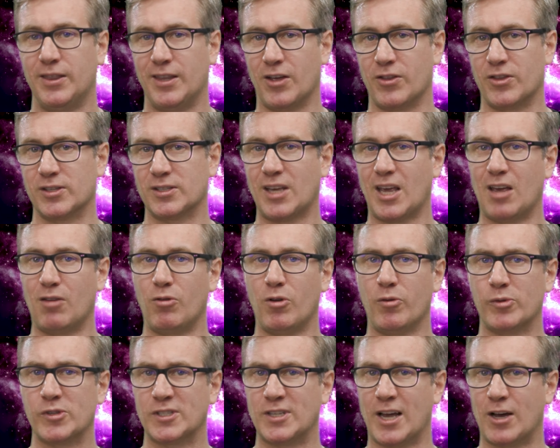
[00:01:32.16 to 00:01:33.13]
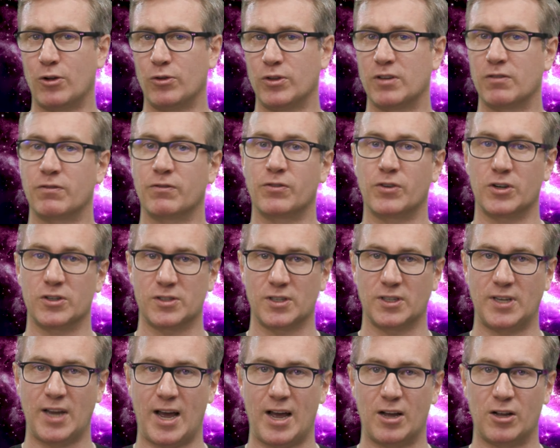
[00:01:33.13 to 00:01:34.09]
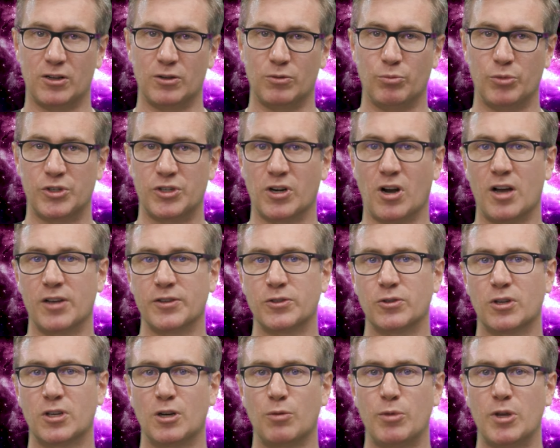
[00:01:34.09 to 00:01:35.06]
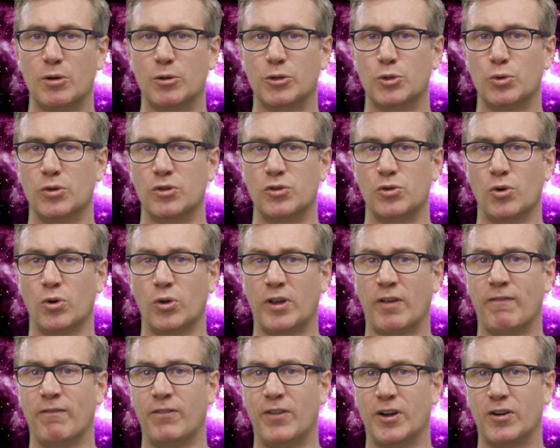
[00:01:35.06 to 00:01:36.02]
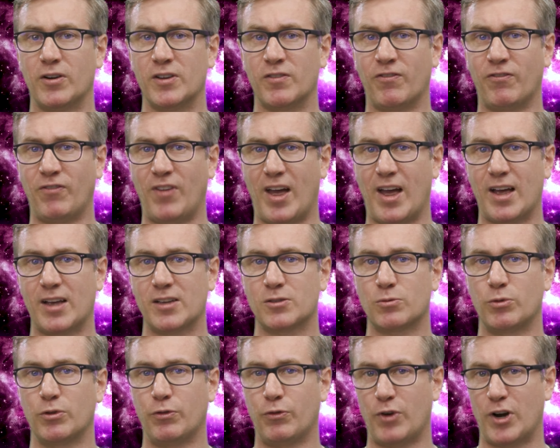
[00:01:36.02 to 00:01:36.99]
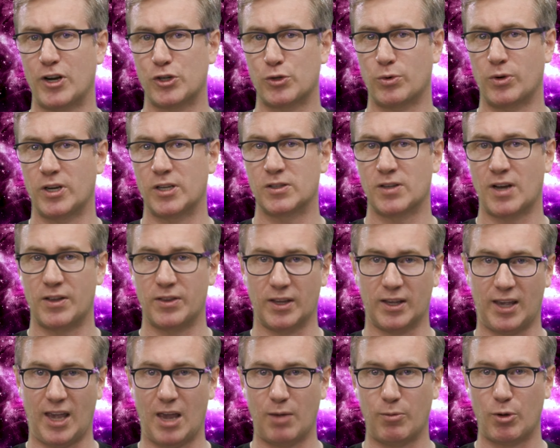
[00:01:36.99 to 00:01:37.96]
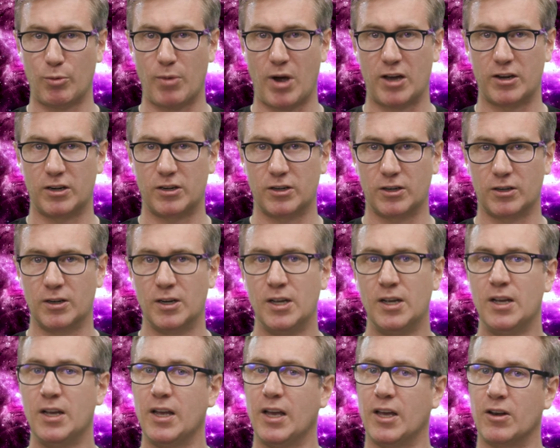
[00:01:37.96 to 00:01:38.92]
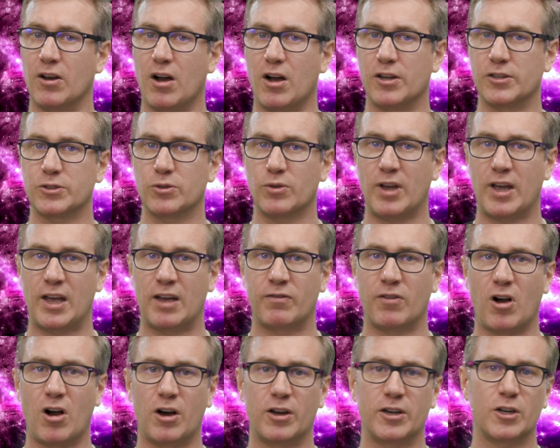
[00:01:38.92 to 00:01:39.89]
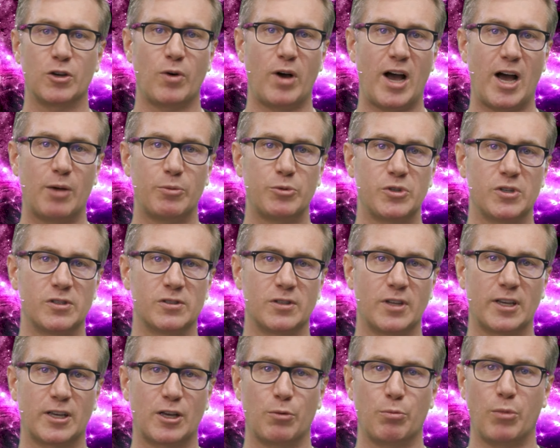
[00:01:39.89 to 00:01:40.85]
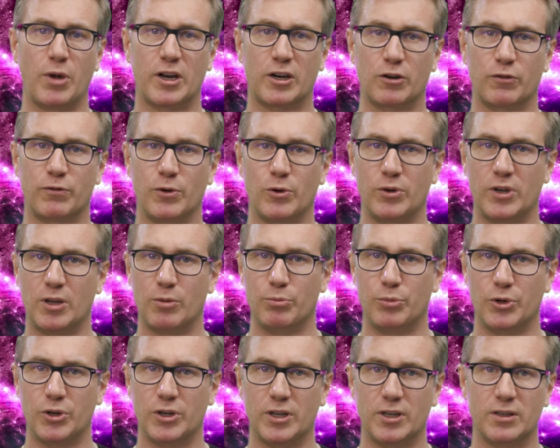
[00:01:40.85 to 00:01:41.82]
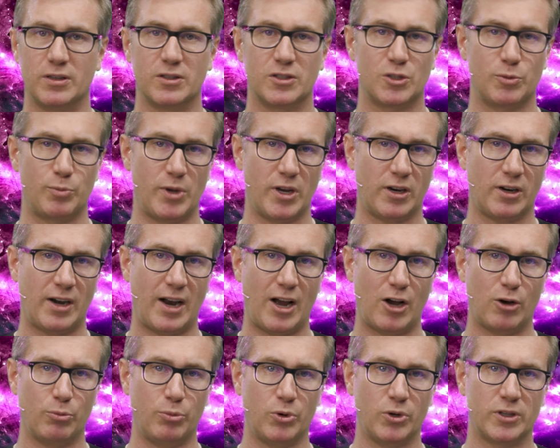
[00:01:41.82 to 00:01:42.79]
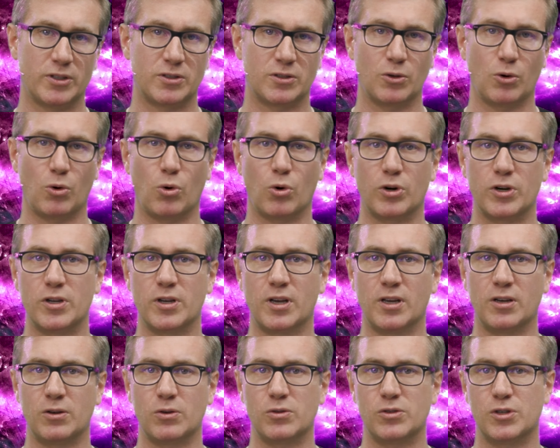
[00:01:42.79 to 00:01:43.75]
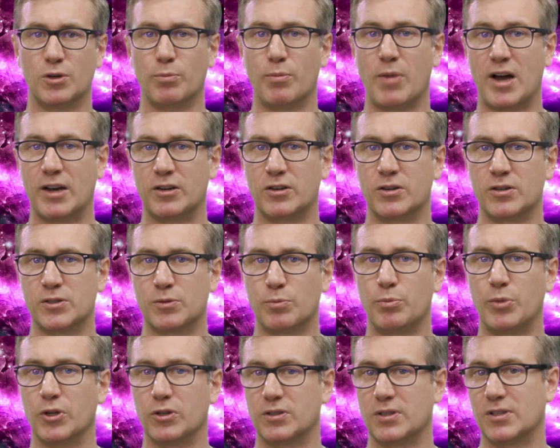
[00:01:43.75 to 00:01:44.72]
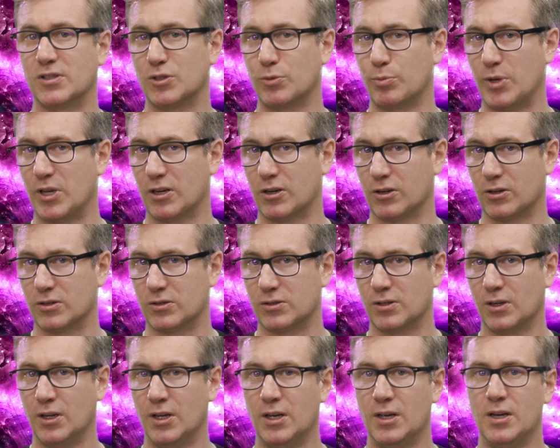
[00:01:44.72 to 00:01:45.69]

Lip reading: Now this KVM is not only versatile, but you're also going to be able to enjoy very fast refresh rates on the gaming monitor and also have audio options like a microphone input, speaker outputs, or you can use your monitor's built-in speakers.